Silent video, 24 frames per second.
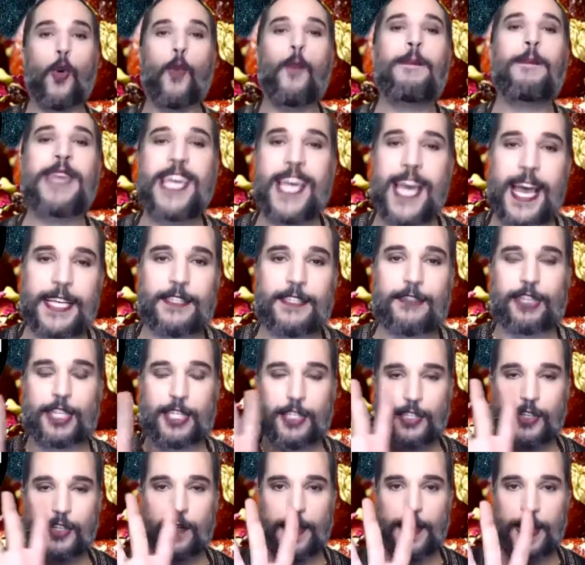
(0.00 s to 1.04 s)
P.S.,
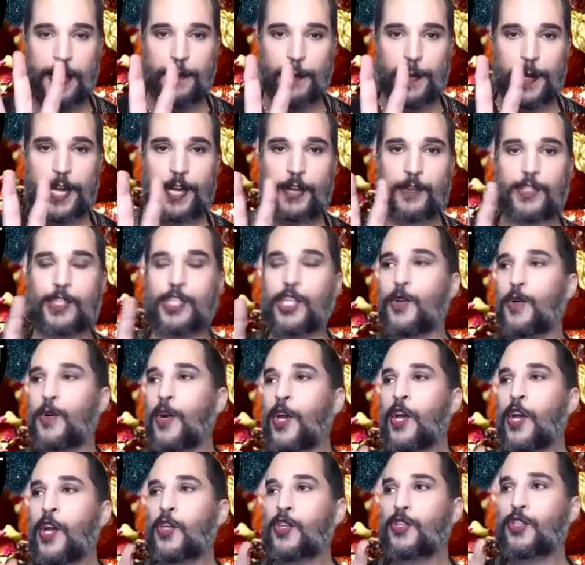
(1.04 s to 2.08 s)
just so that everybody knows
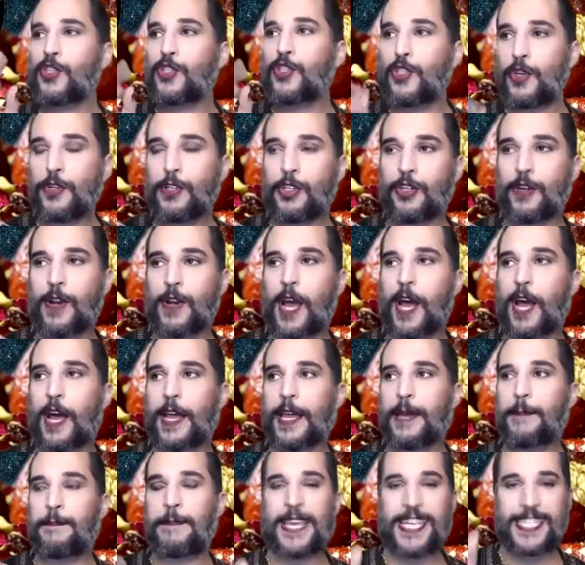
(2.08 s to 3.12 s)
too,
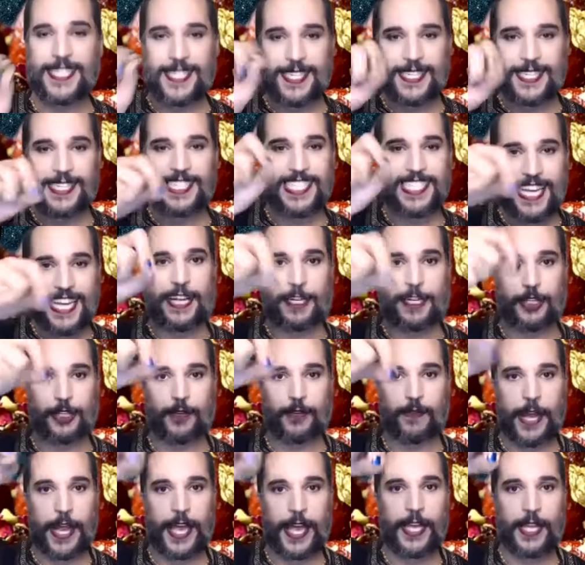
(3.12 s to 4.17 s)
sutra means stitch,
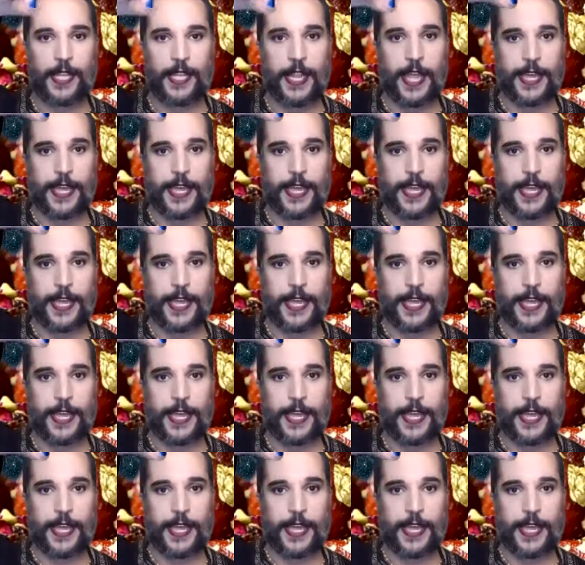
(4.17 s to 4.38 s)
right?